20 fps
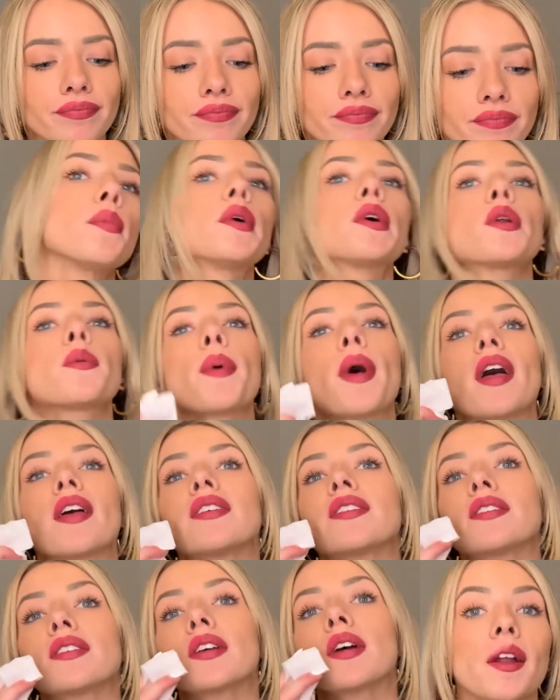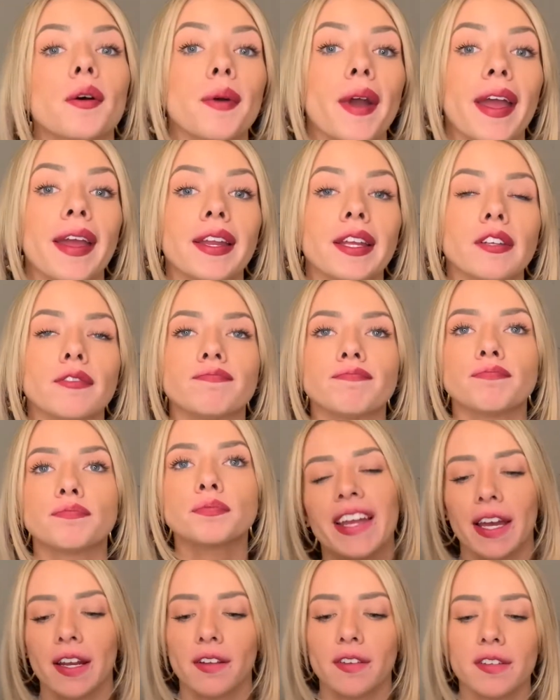Budapest. I don't hate it.
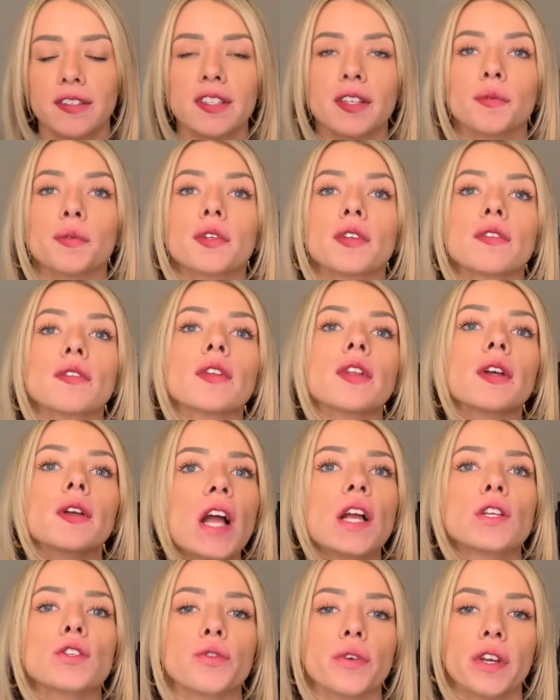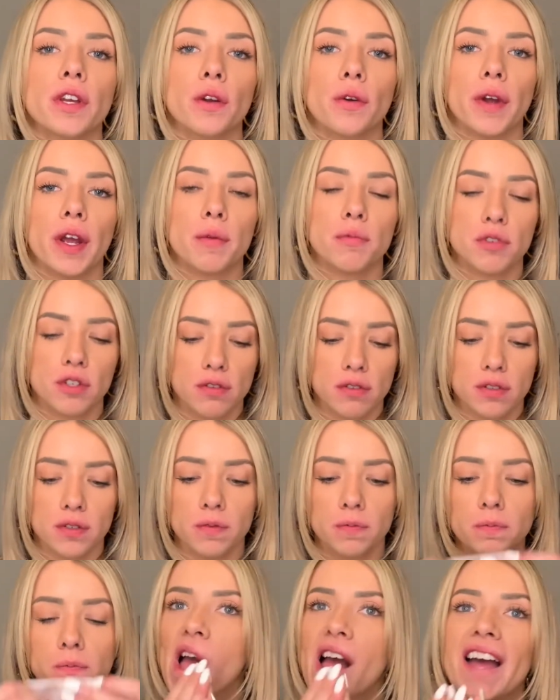Kind of looks like when you like drink grape juice
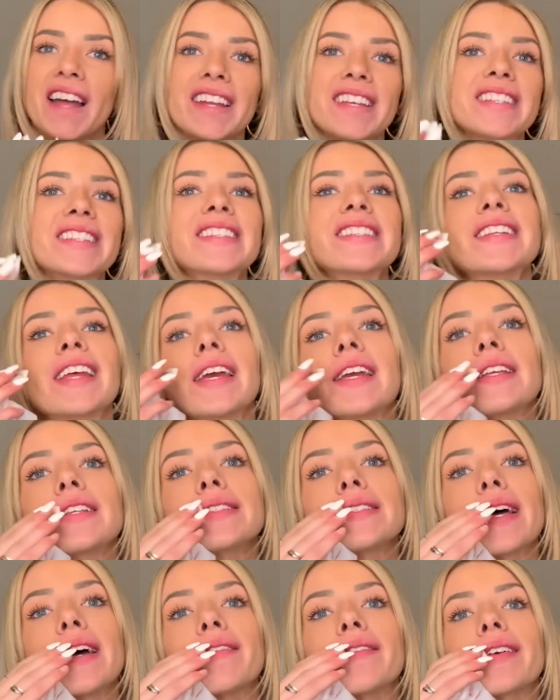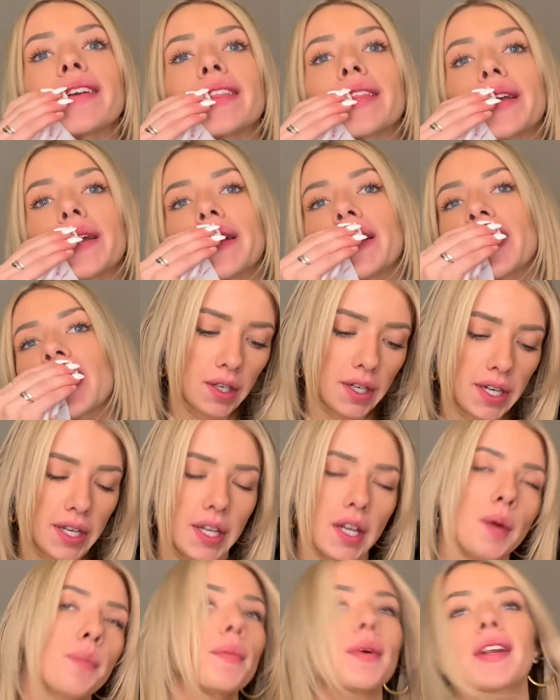and it stains everything. All right,
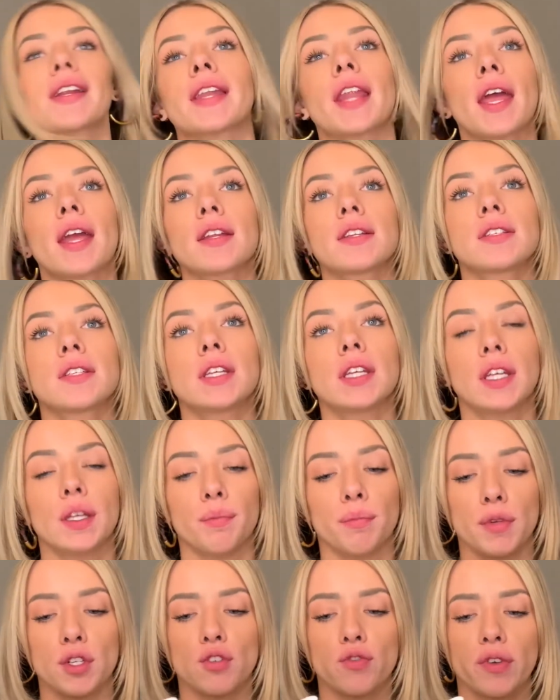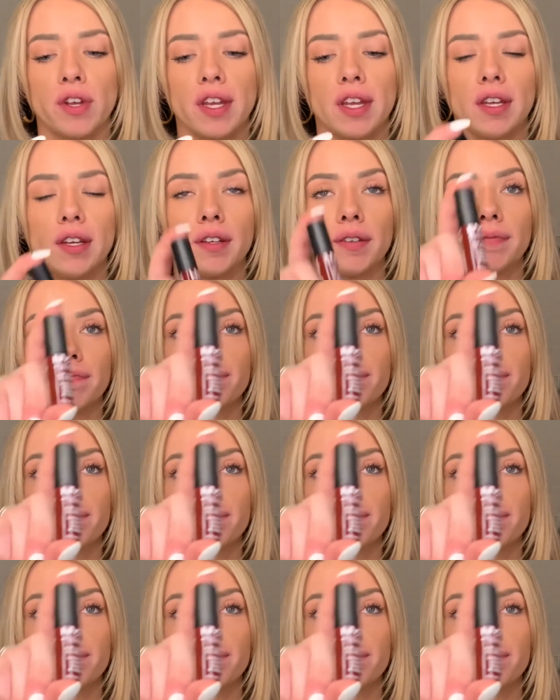number 19, Madrid.